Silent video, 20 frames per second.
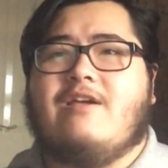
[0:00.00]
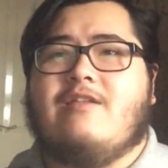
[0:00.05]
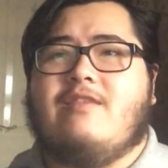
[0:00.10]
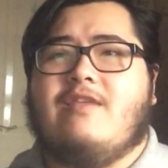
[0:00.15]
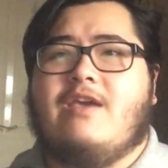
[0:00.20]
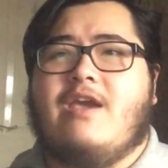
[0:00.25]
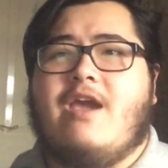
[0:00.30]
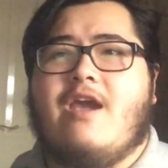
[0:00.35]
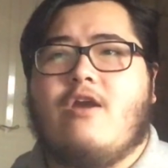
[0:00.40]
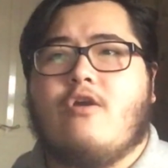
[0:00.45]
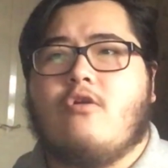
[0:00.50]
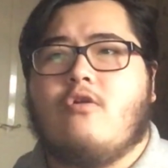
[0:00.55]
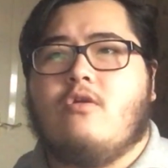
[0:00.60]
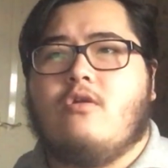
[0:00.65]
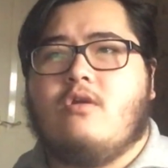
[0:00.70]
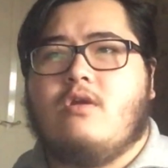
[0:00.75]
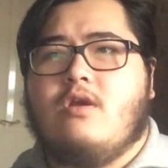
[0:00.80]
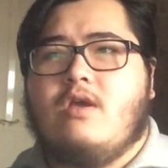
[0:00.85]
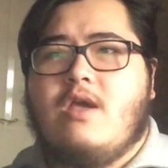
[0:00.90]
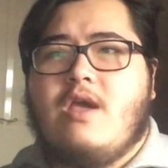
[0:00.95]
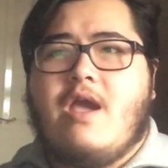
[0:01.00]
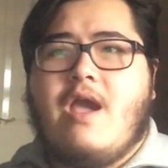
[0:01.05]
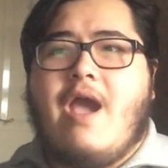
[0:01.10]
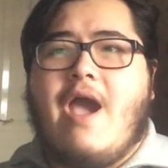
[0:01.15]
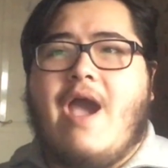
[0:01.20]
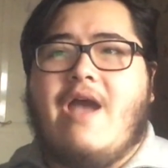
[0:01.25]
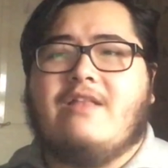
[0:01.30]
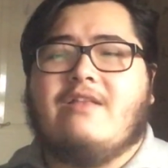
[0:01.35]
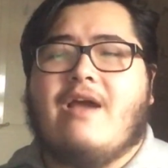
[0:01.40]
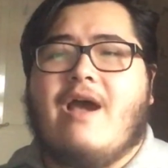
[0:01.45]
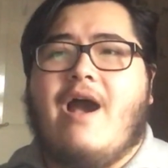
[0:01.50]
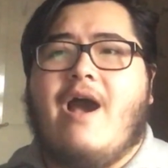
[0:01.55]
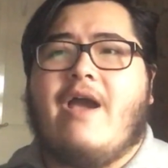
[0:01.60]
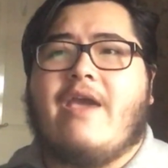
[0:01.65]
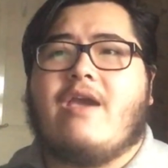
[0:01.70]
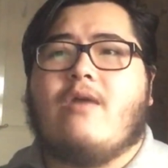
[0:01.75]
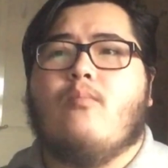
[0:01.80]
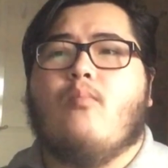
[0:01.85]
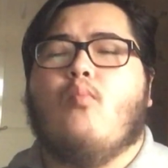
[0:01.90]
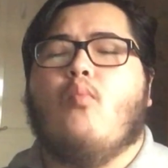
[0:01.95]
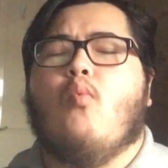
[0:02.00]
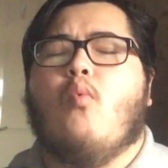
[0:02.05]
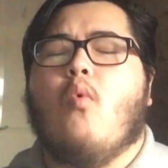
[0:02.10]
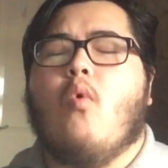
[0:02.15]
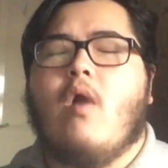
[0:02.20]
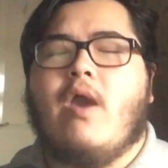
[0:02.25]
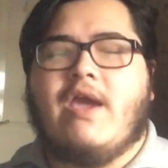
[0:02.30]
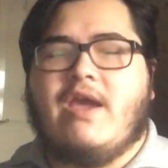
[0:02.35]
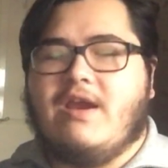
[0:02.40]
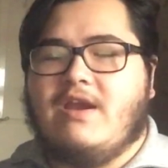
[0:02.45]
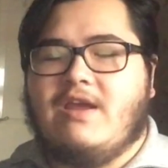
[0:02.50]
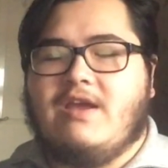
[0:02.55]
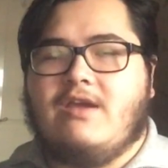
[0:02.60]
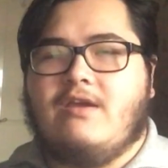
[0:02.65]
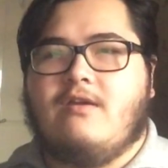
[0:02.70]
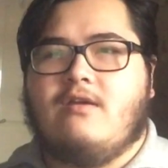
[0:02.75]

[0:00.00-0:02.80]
in the air, and I am waiting.